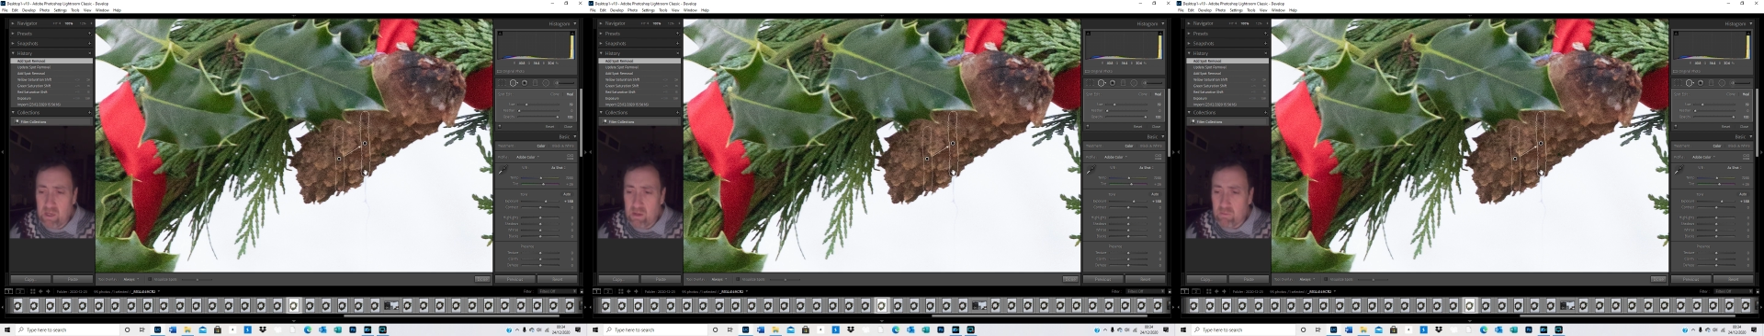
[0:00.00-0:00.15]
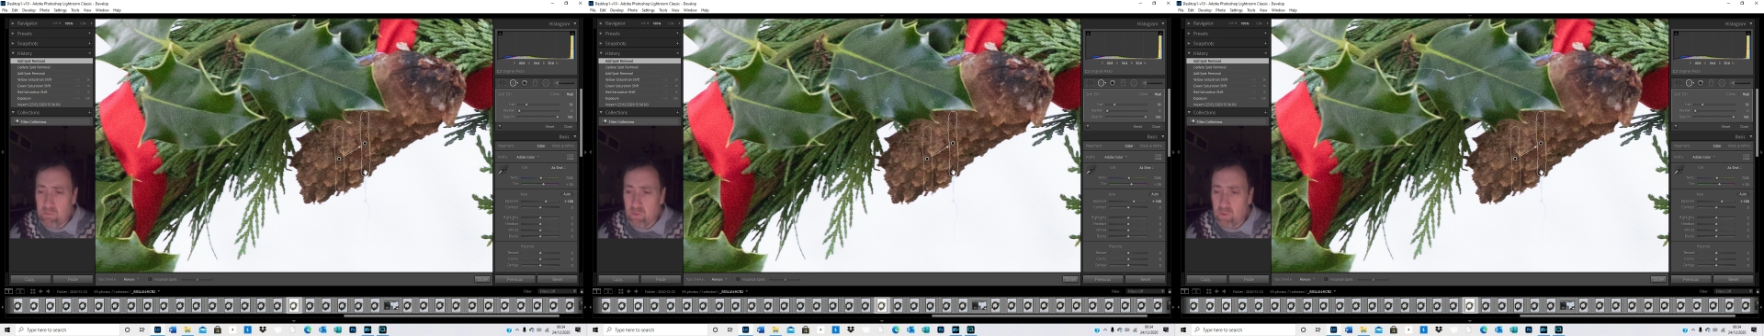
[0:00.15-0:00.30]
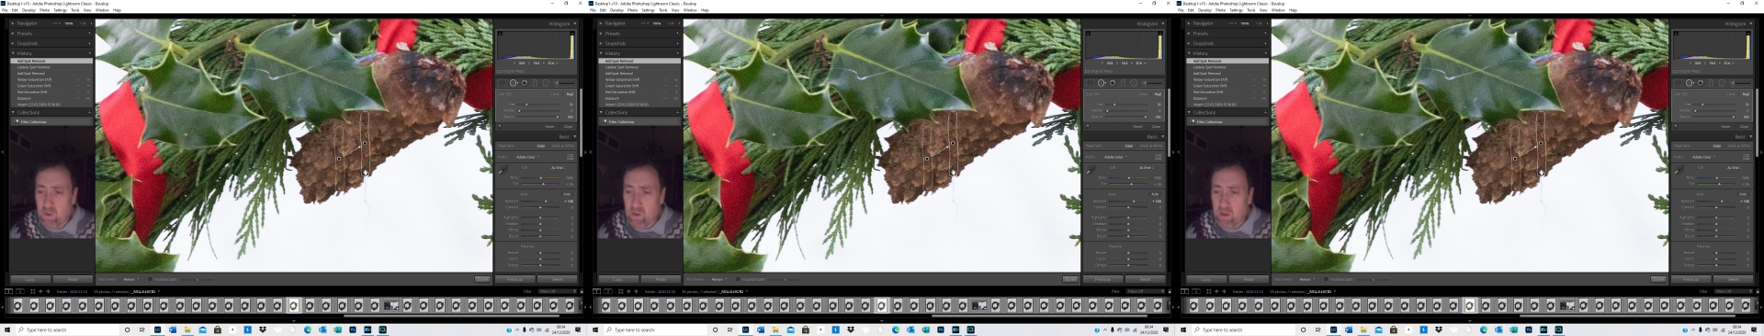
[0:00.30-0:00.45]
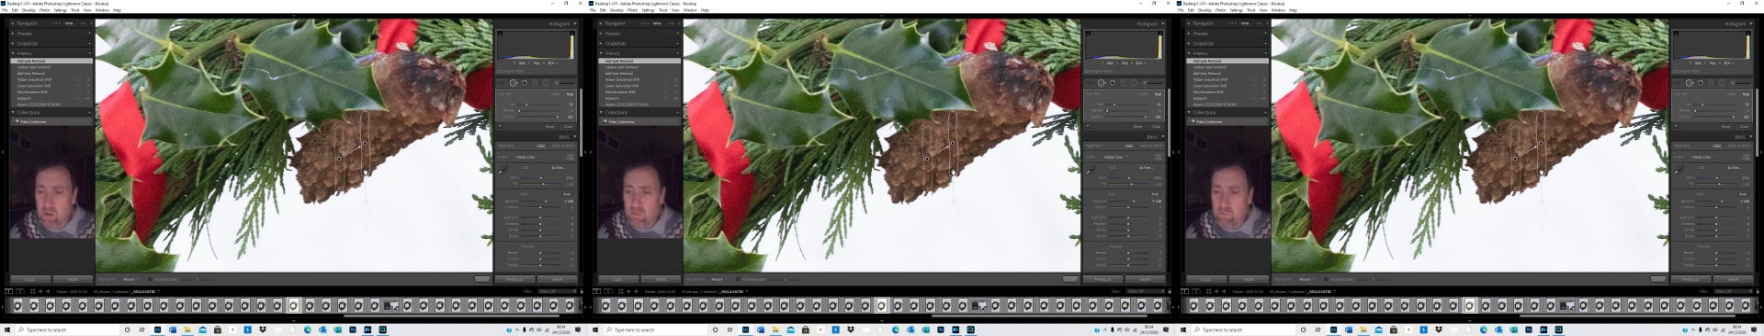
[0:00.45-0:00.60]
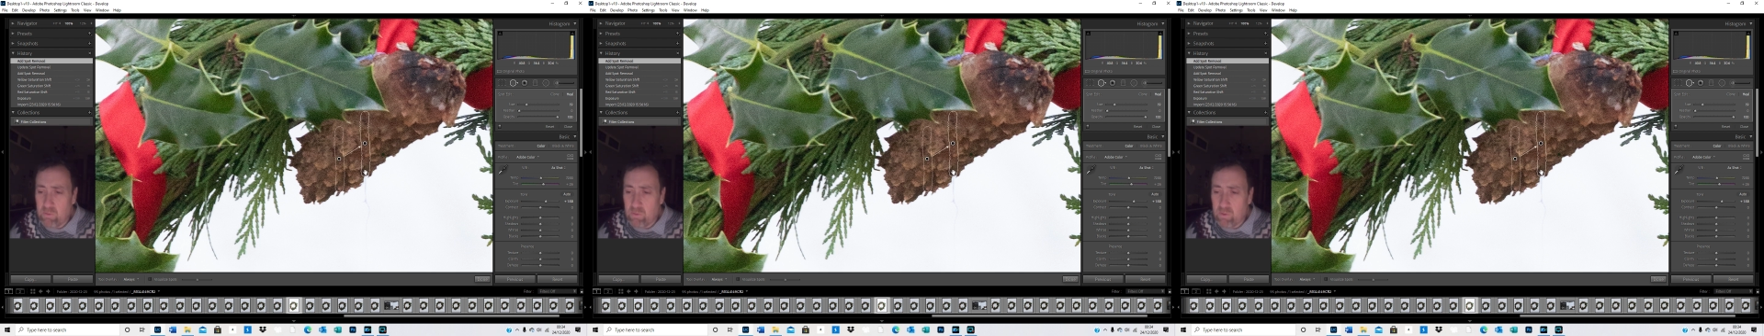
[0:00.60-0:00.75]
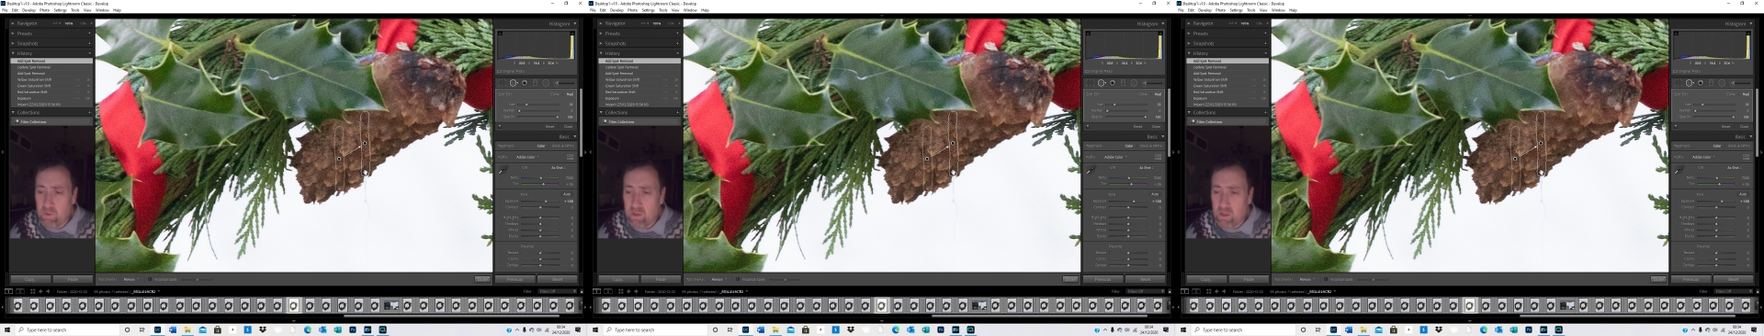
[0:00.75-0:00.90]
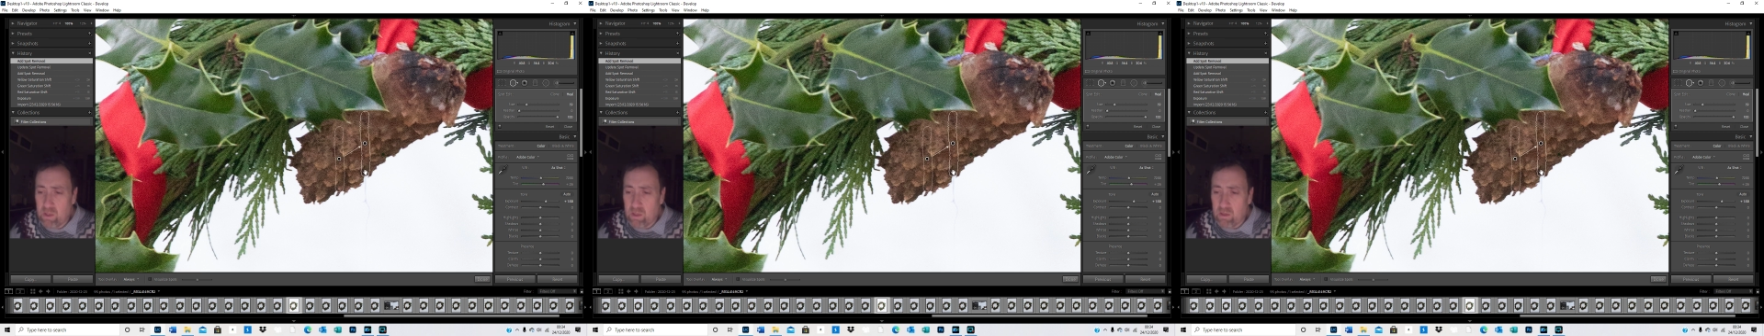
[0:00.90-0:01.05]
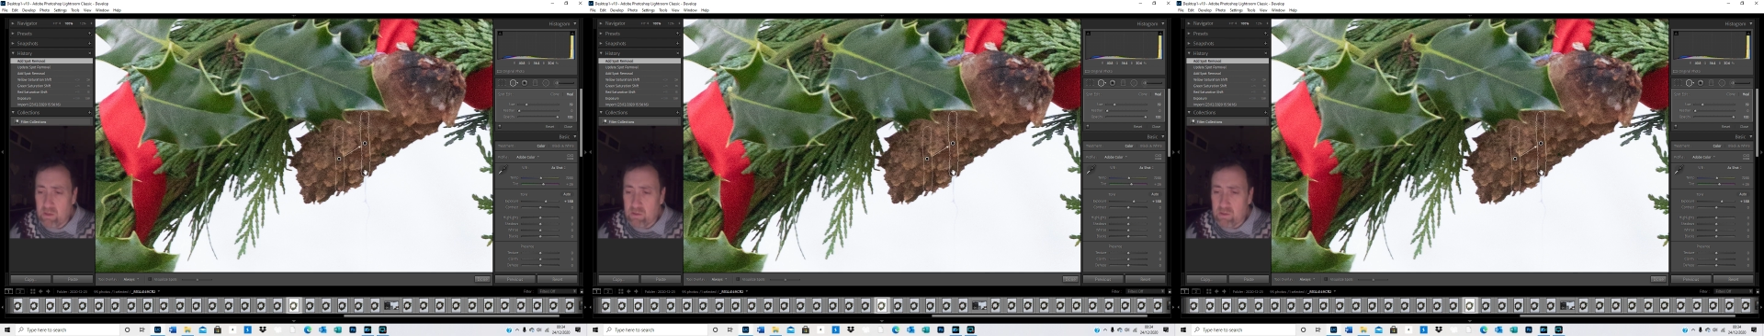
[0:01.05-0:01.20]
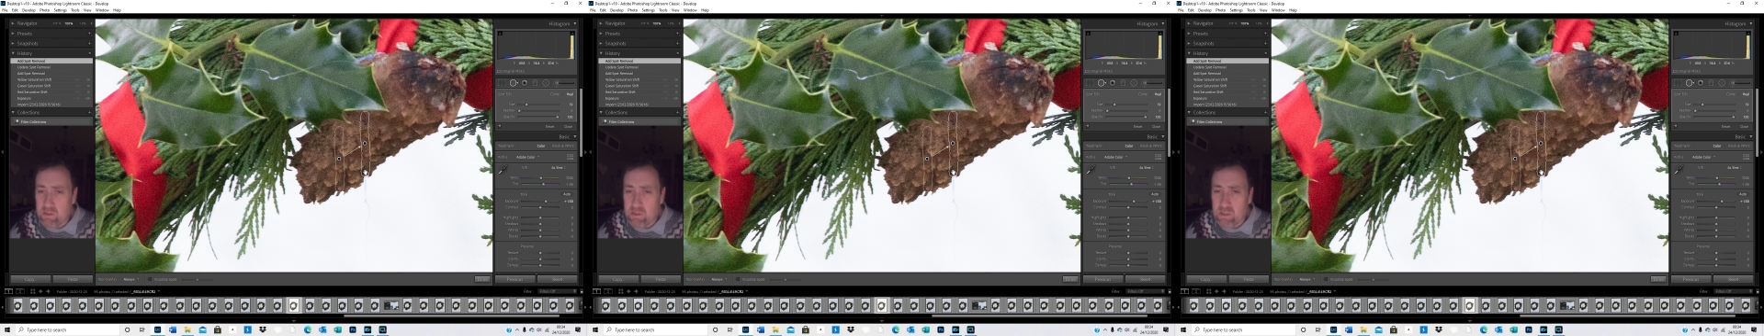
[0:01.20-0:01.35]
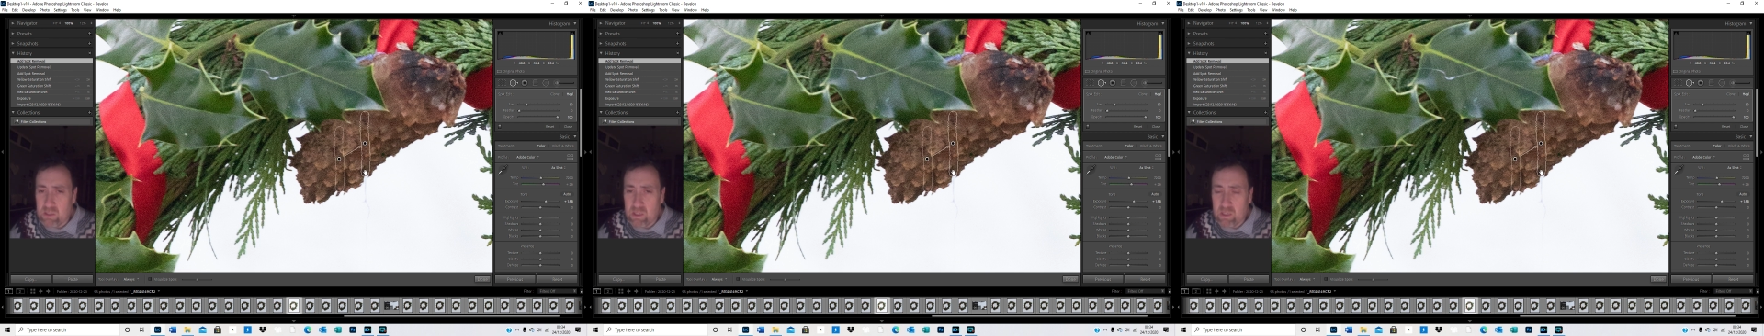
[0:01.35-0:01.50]
I'm quite happy with that. That
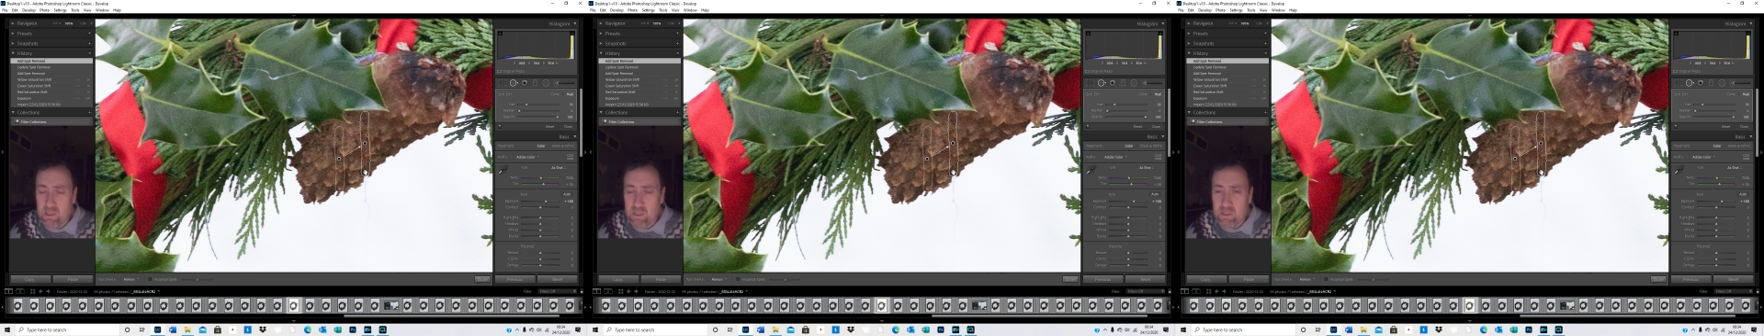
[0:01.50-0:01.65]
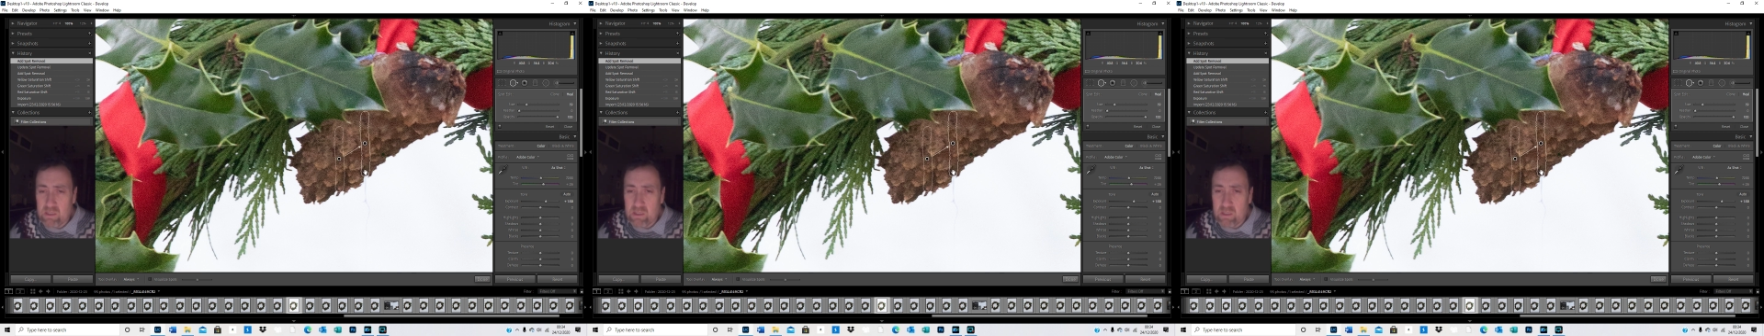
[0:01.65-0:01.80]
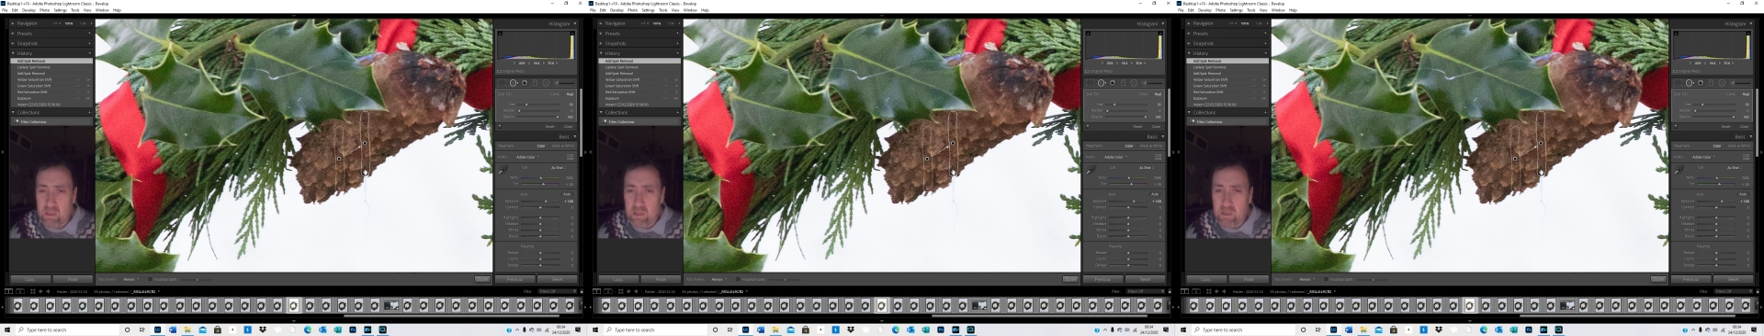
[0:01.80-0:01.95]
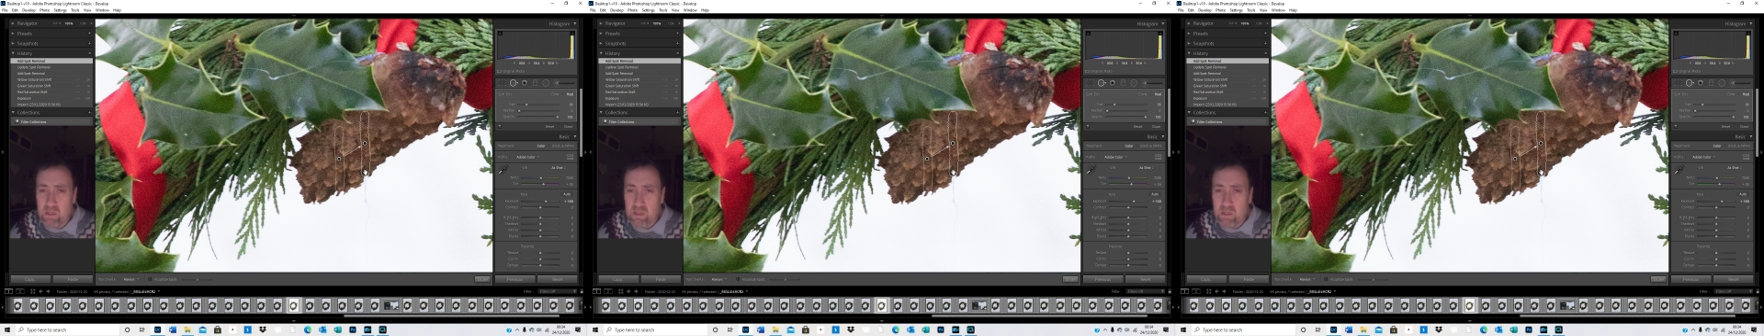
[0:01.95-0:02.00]
looks nice.